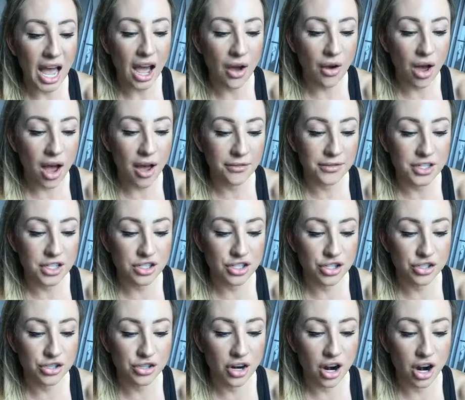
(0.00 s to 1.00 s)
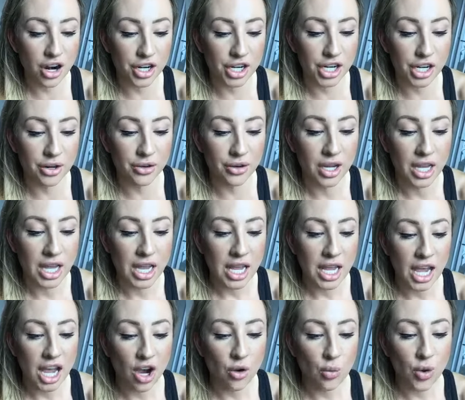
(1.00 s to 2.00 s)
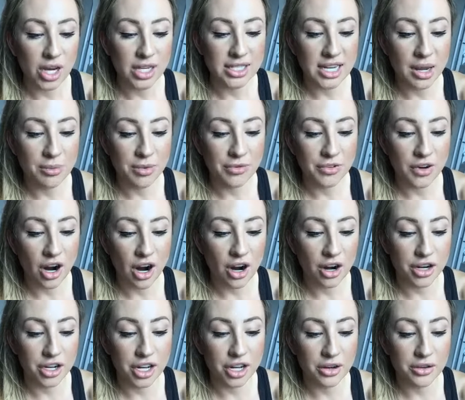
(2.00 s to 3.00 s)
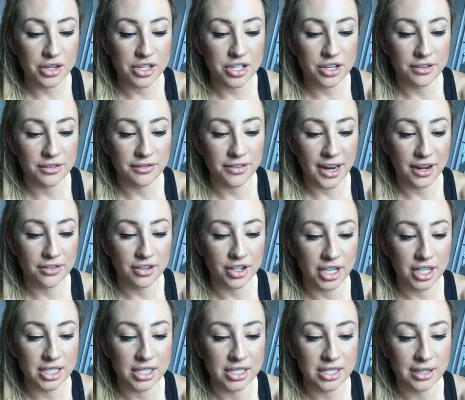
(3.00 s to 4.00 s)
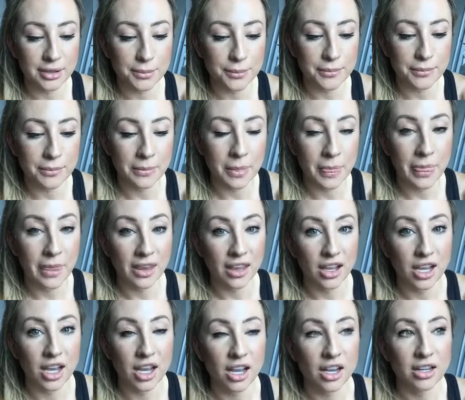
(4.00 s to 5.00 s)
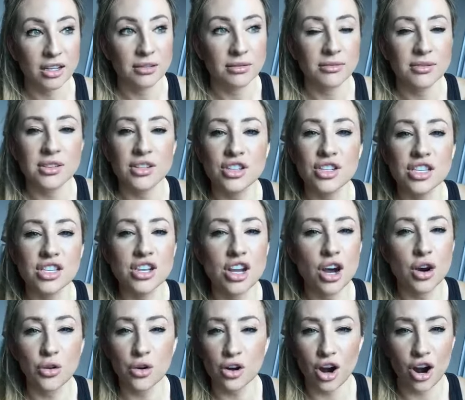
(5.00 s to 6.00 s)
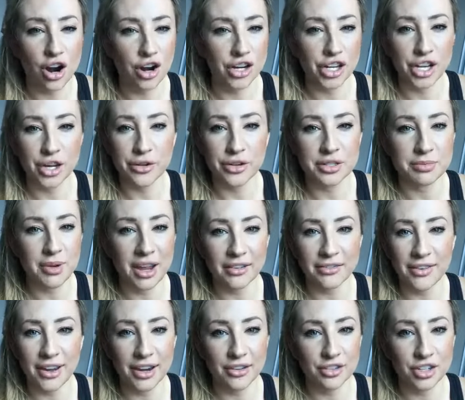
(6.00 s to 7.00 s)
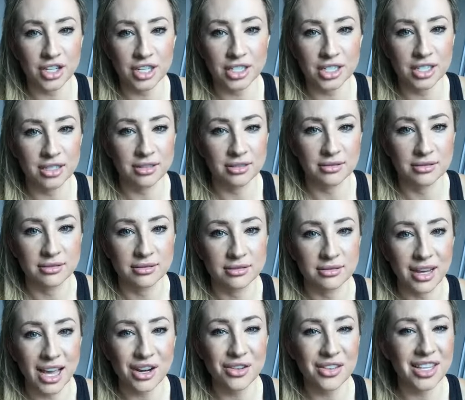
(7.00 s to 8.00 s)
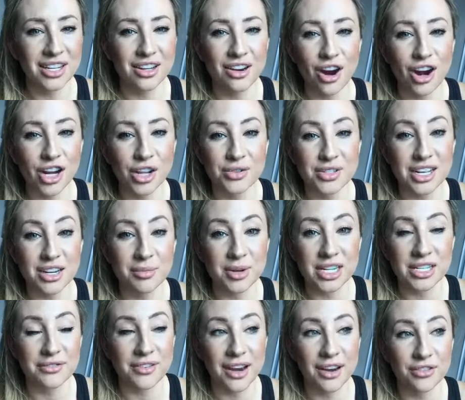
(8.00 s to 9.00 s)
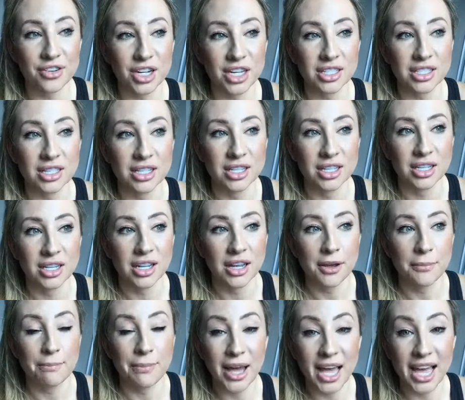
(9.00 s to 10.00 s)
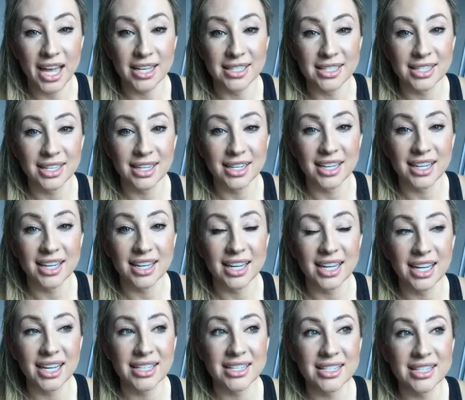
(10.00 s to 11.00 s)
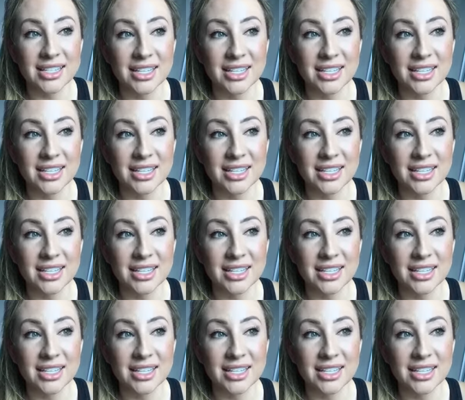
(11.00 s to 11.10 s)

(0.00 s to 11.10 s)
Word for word: often do you do cardio and what type of cardio is your favorite? No cardio is my favorite. I don't think cardio is anybody's favorite, but it's